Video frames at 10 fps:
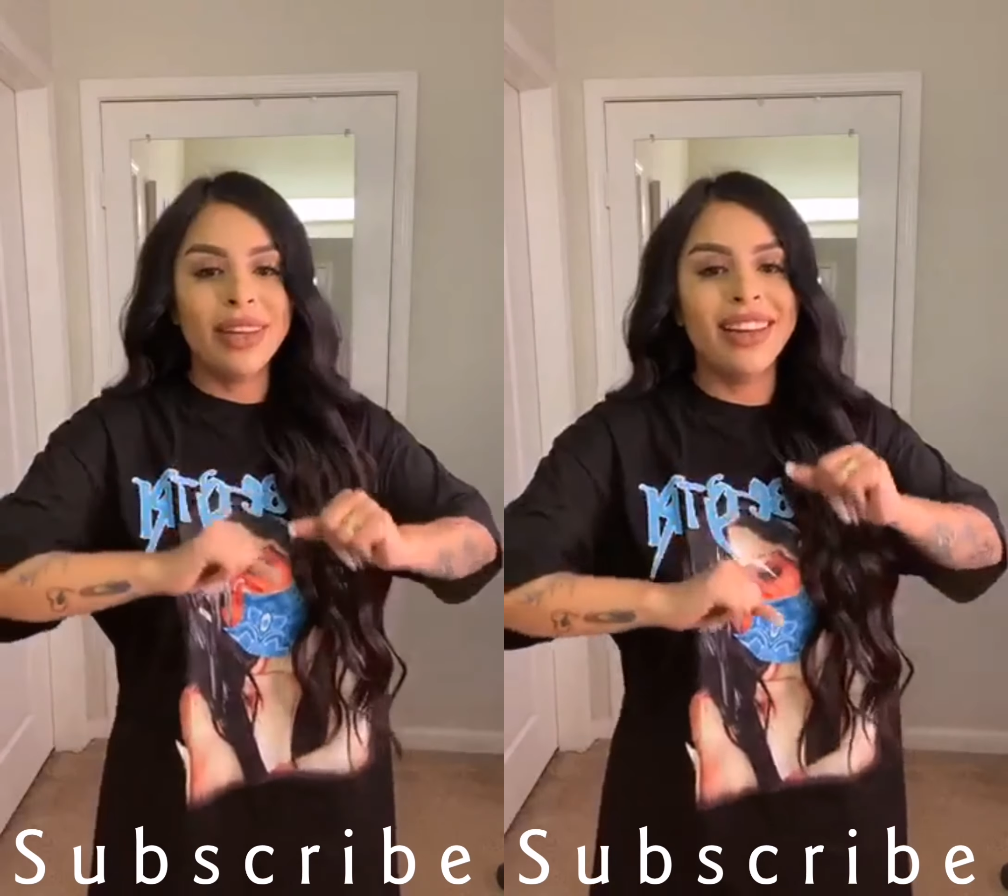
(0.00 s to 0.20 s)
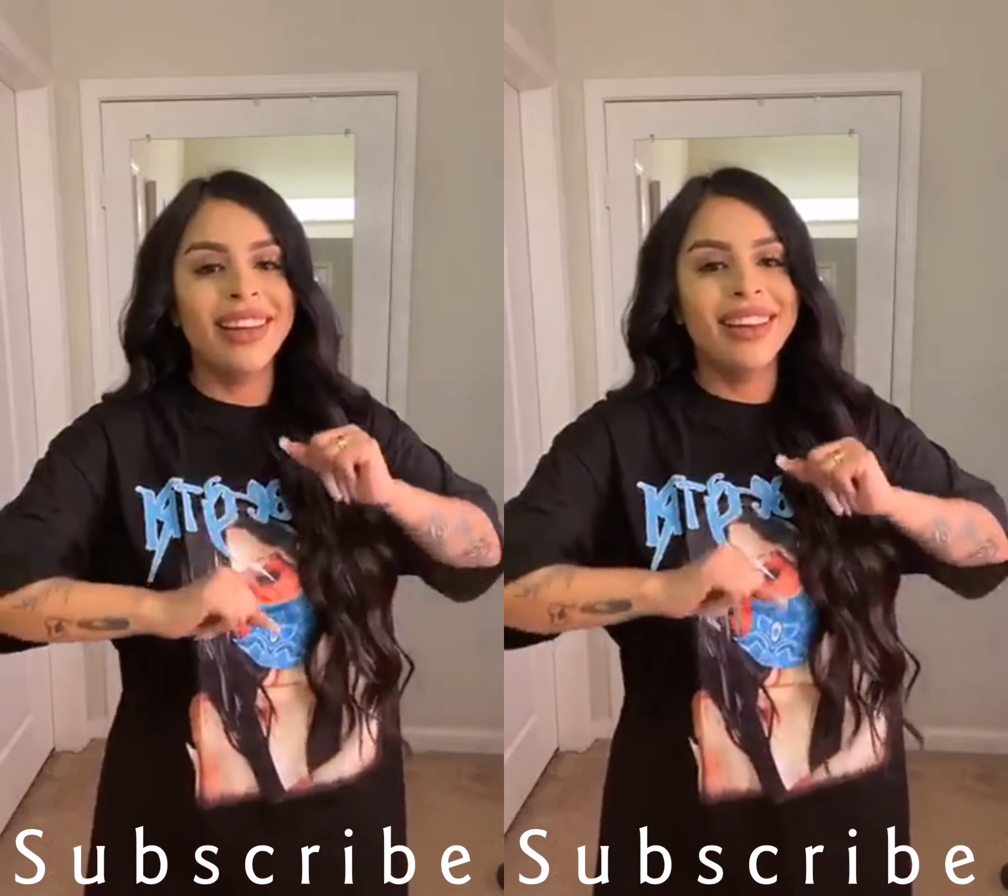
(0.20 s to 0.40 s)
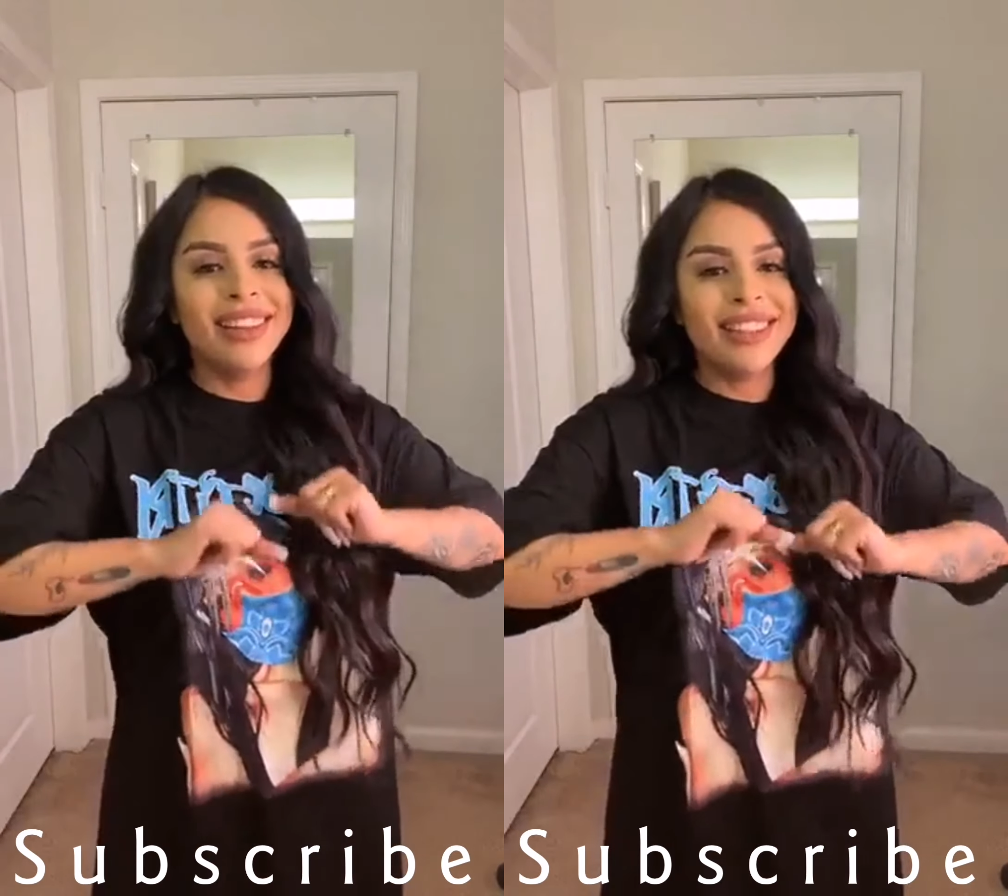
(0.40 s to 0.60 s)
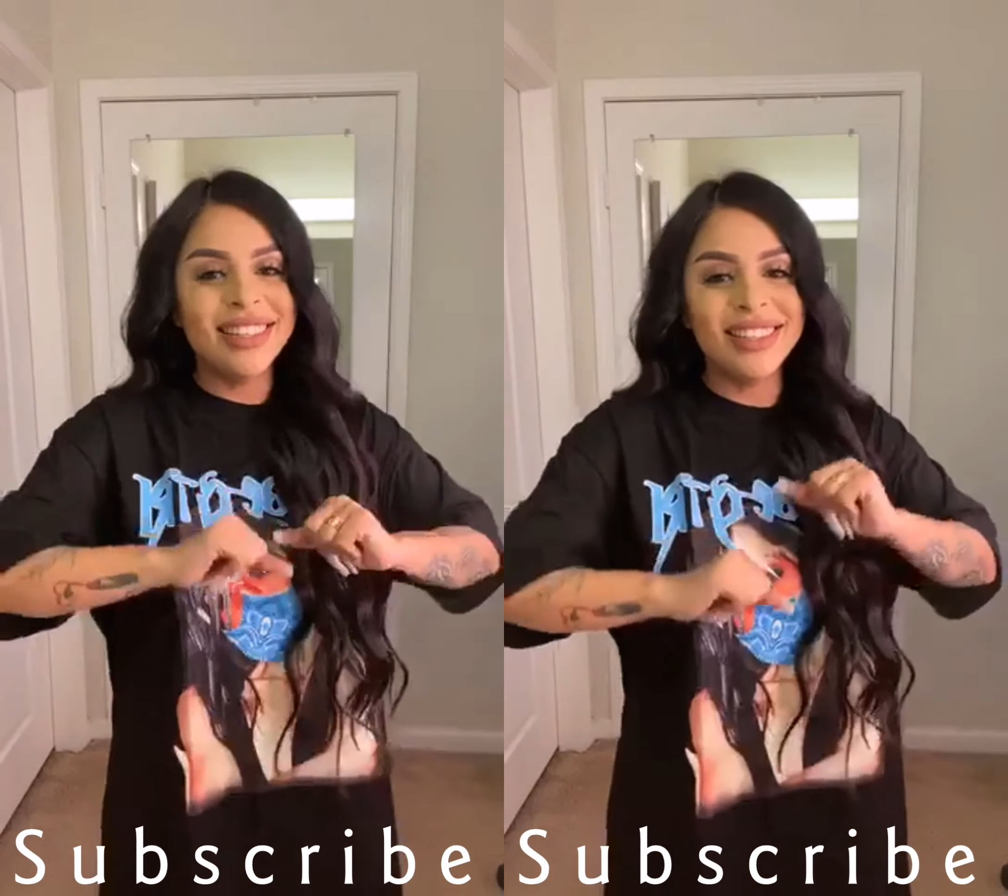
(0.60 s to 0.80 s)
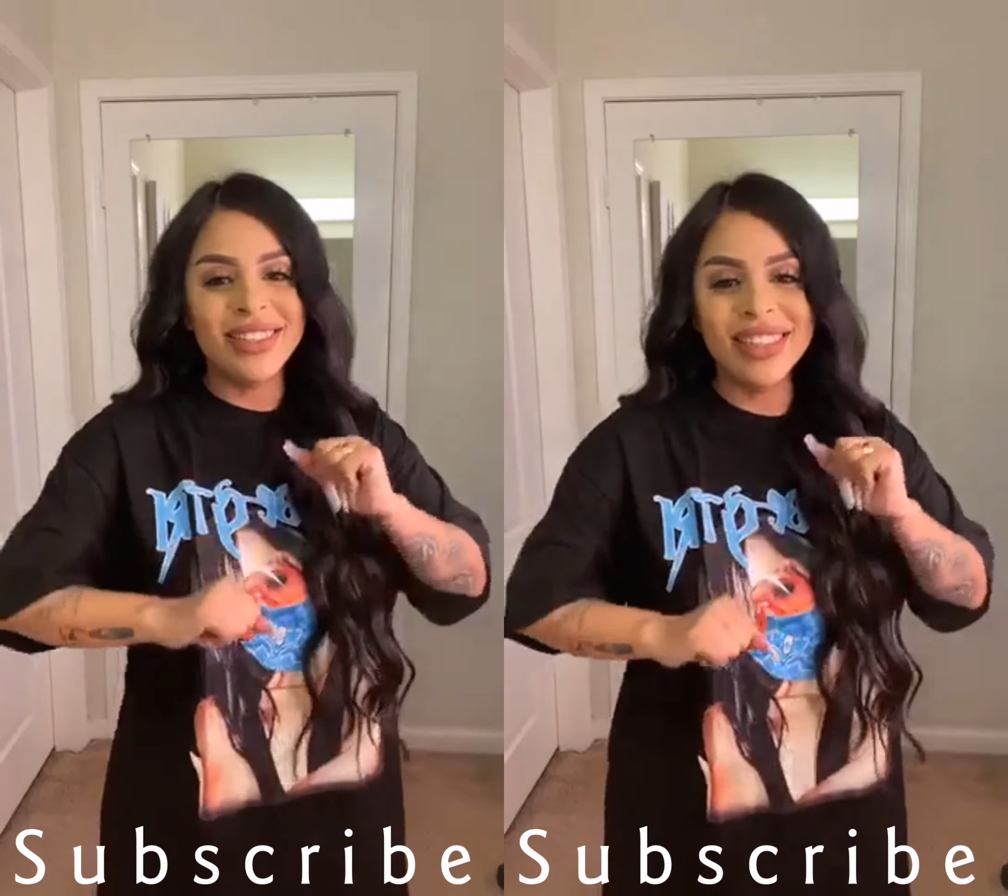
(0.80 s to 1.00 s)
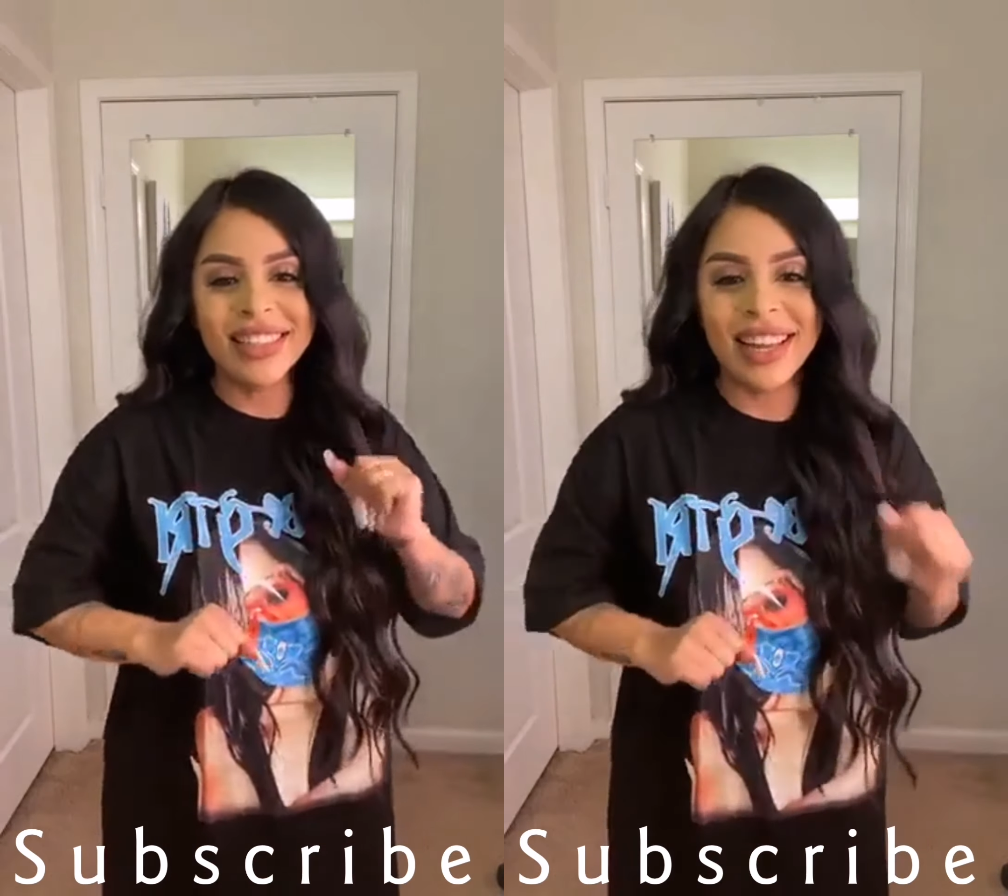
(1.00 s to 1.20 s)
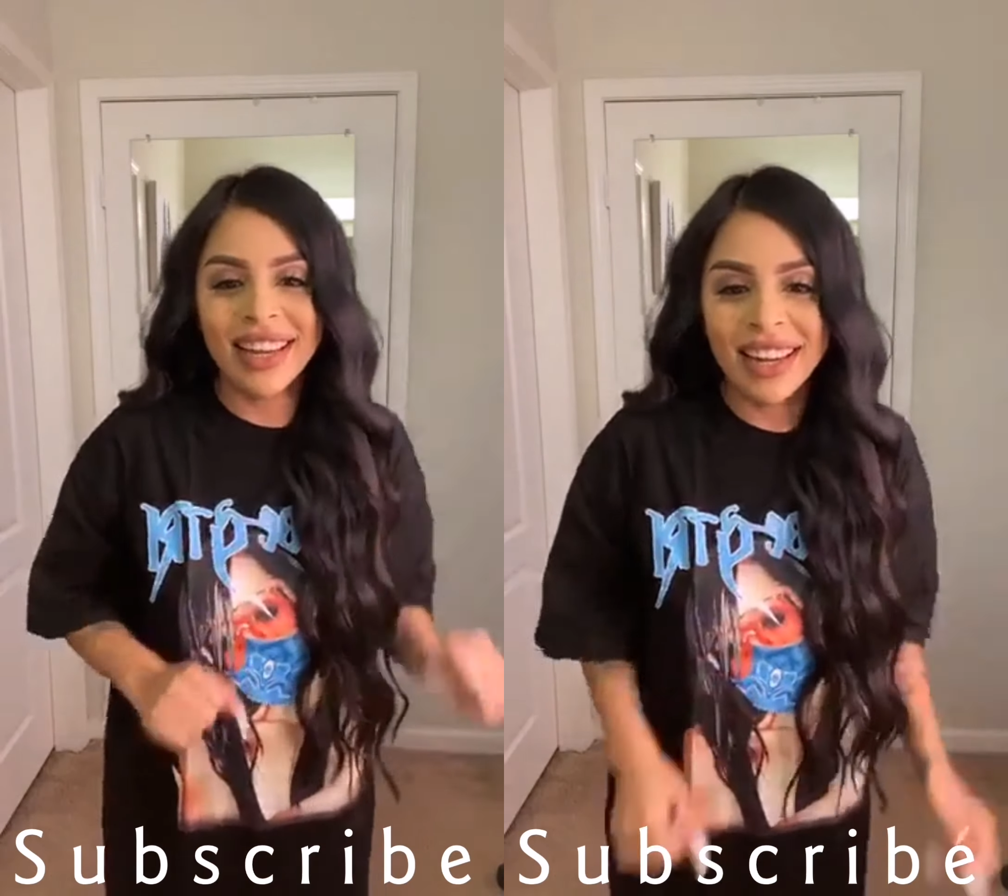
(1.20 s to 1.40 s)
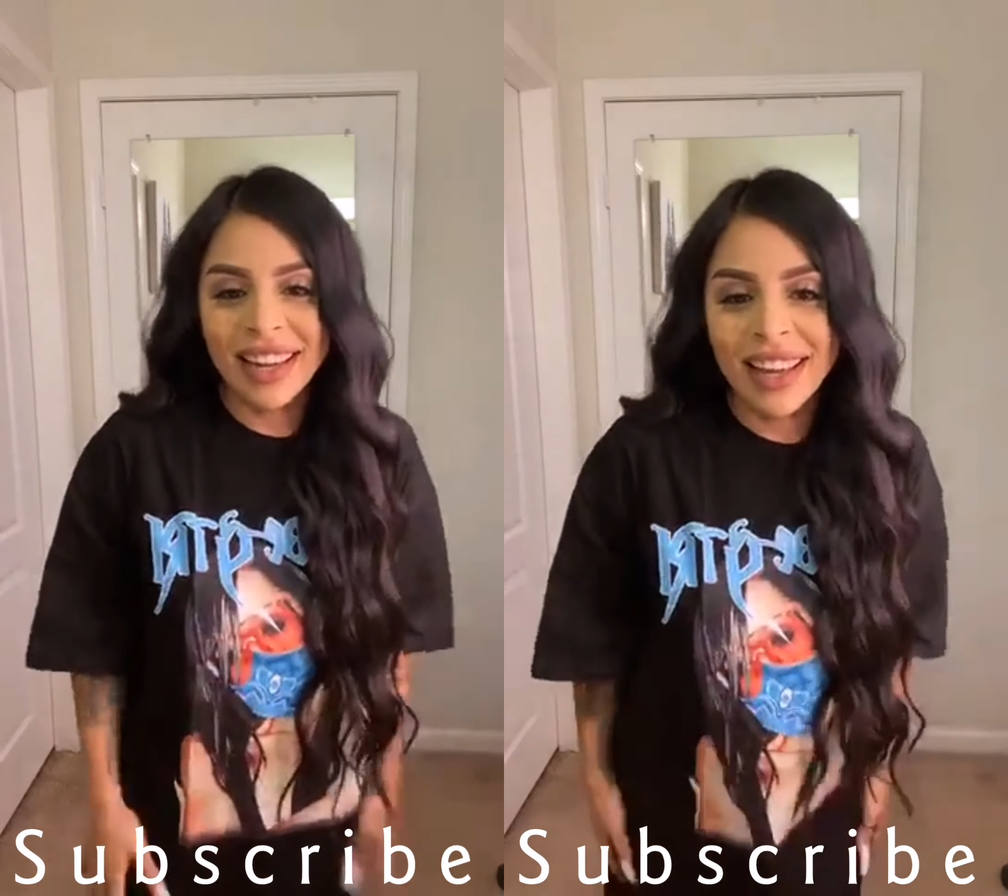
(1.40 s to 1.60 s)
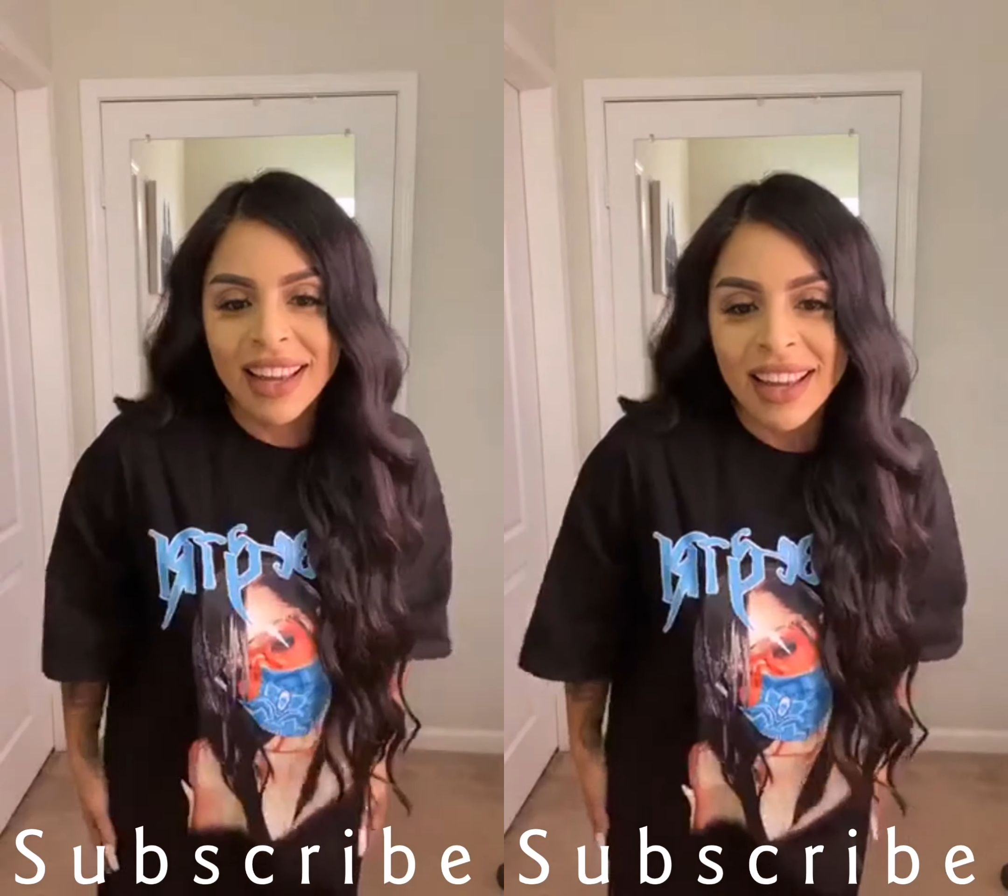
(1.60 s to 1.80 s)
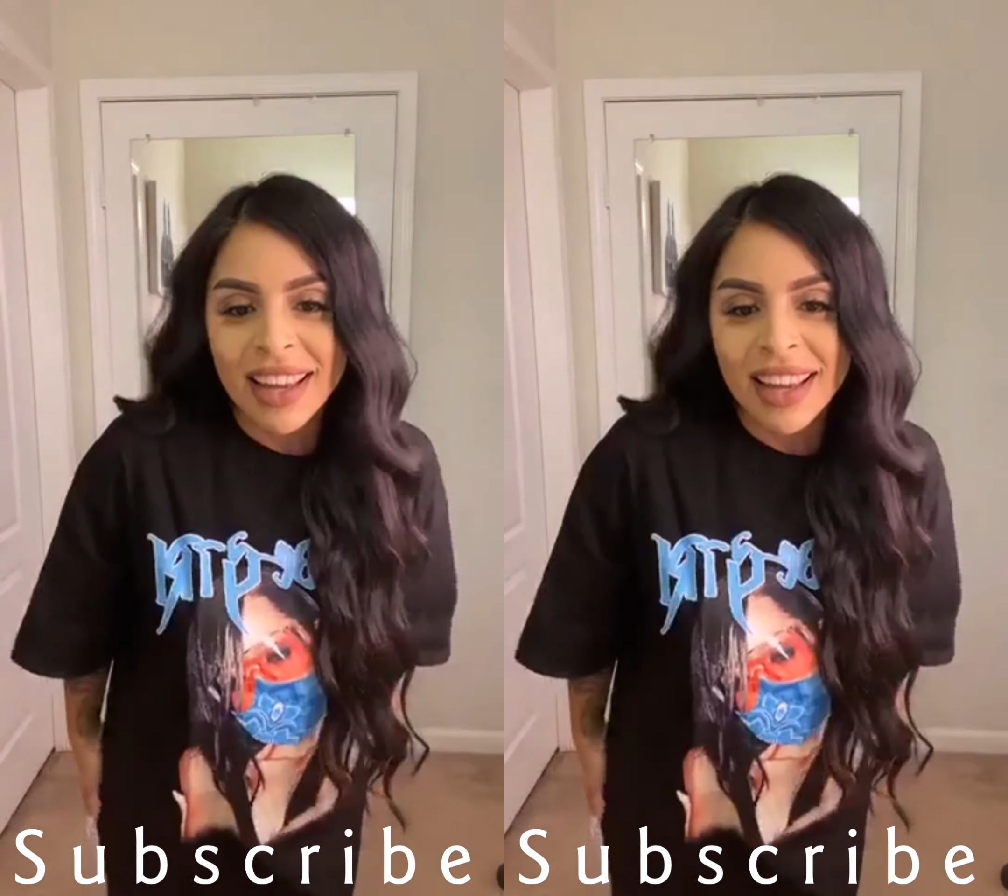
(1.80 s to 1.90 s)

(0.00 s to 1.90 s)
week. Isn't it so exciting?